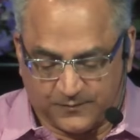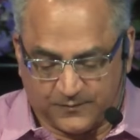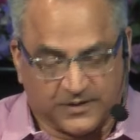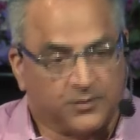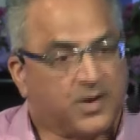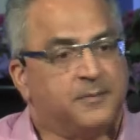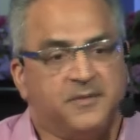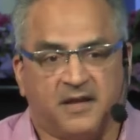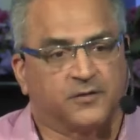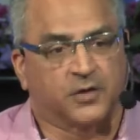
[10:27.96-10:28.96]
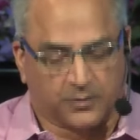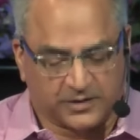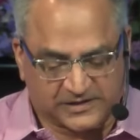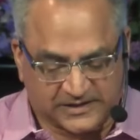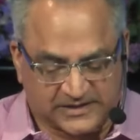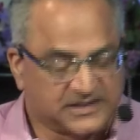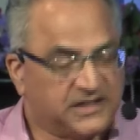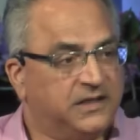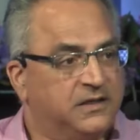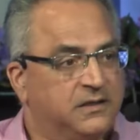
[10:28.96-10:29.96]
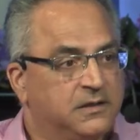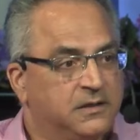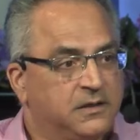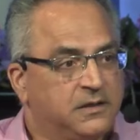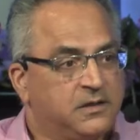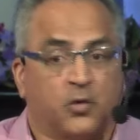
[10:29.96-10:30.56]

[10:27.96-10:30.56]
You know, I'm never going to succeed. You know,